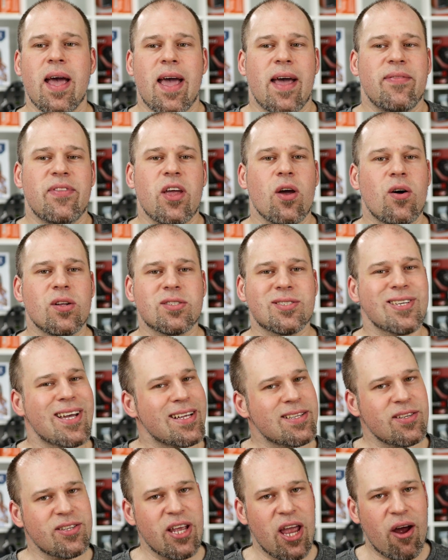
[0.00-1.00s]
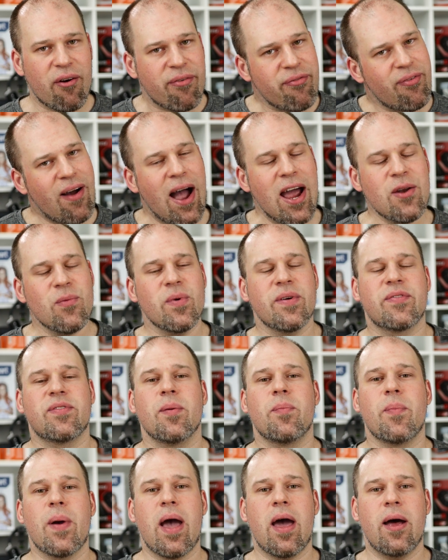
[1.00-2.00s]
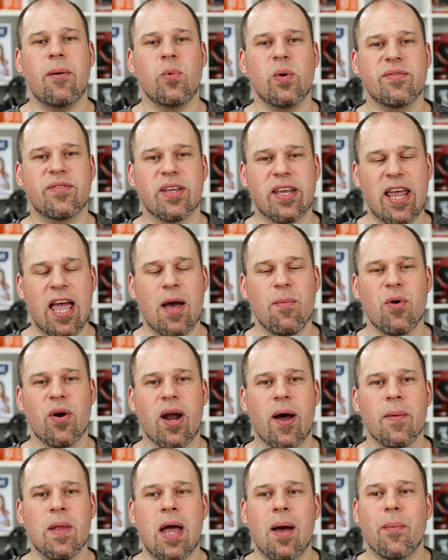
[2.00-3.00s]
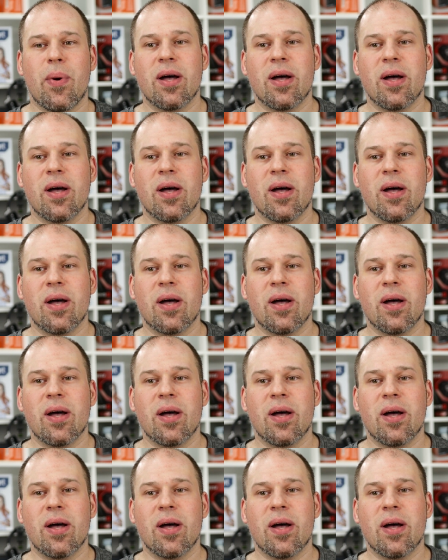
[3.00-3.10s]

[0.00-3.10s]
And they also said that they are fine with the camera,